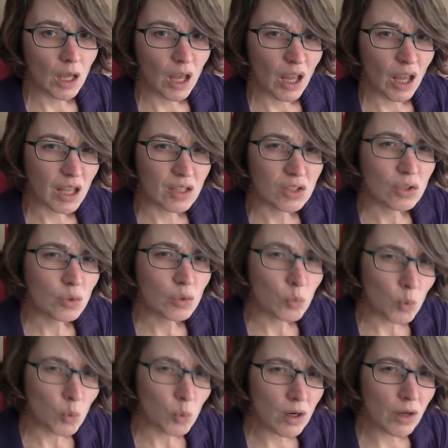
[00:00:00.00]
is to
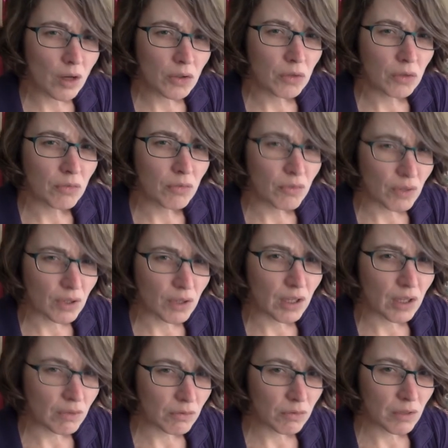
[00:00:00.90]
work on your
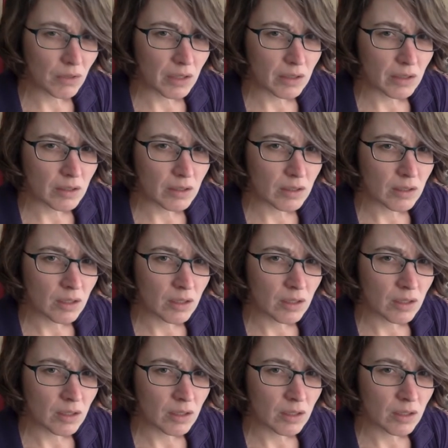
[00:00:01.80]
forgiveness,